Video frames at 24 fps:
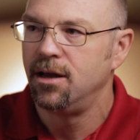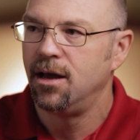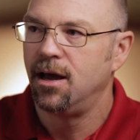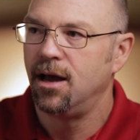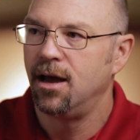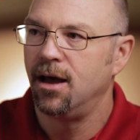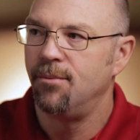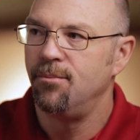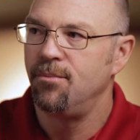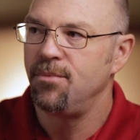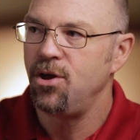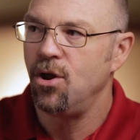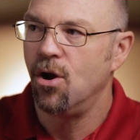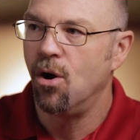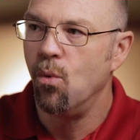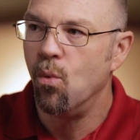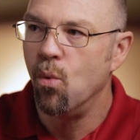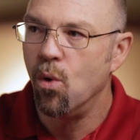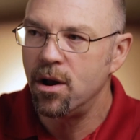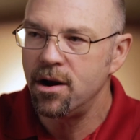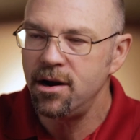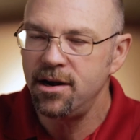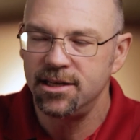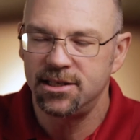I
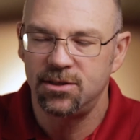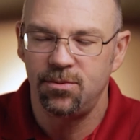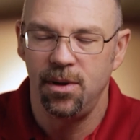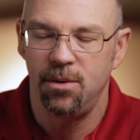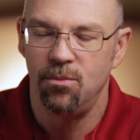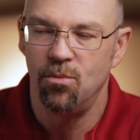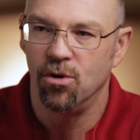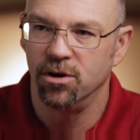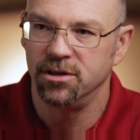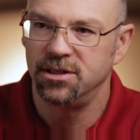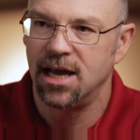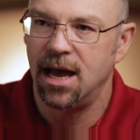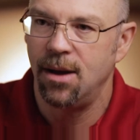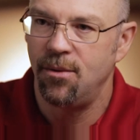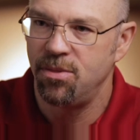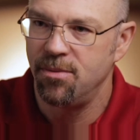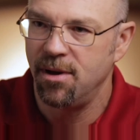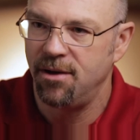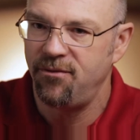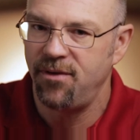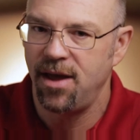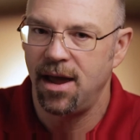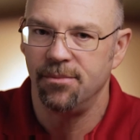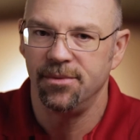wanted to spend more time with
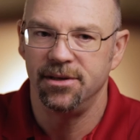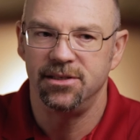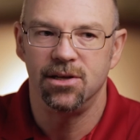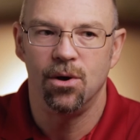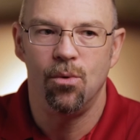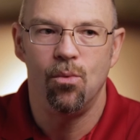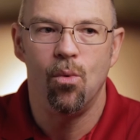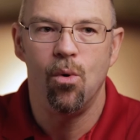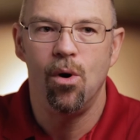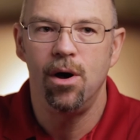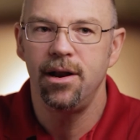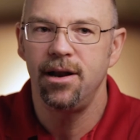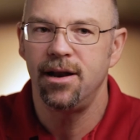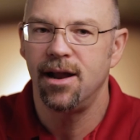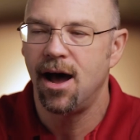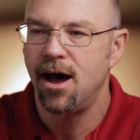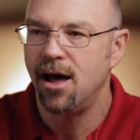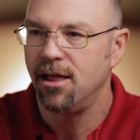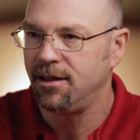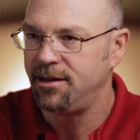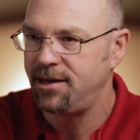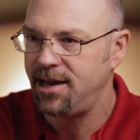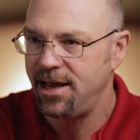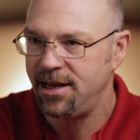my families. I wanted
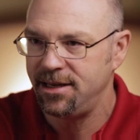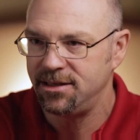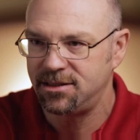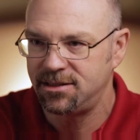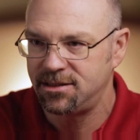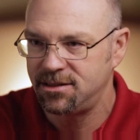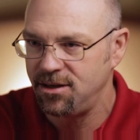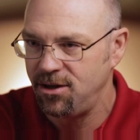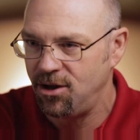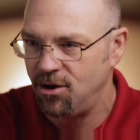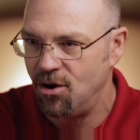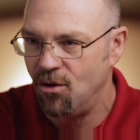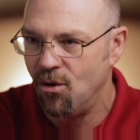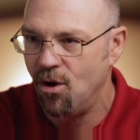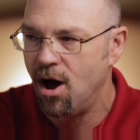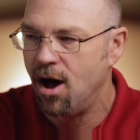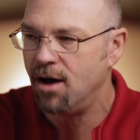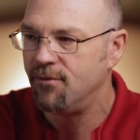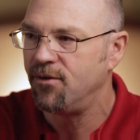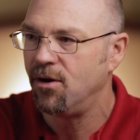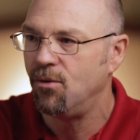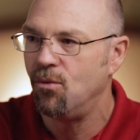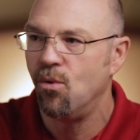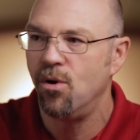holidays,
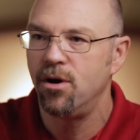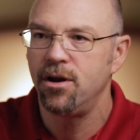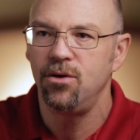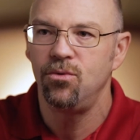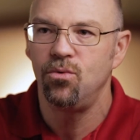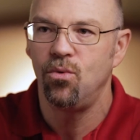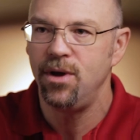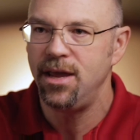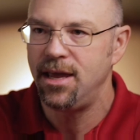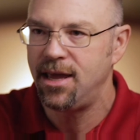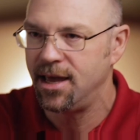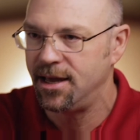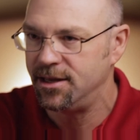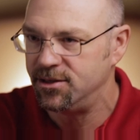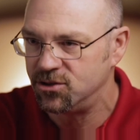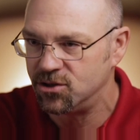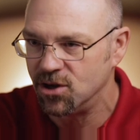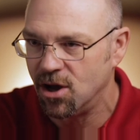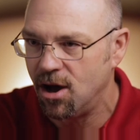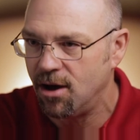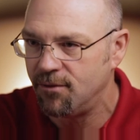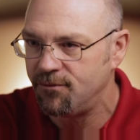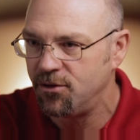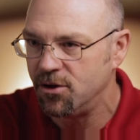off. I wanted weekends
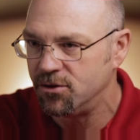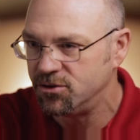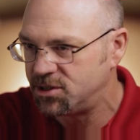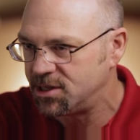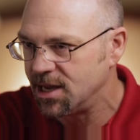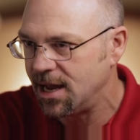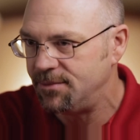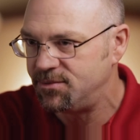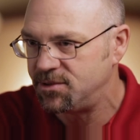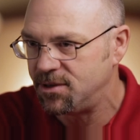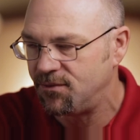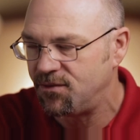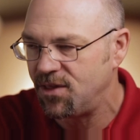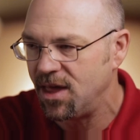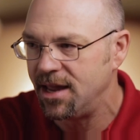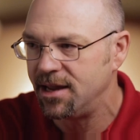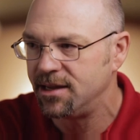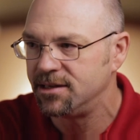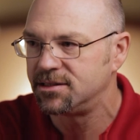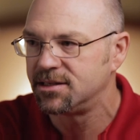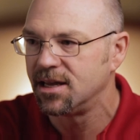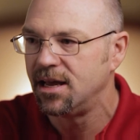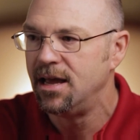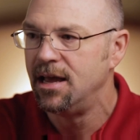off, those types of
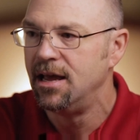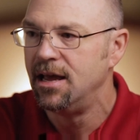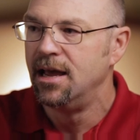things.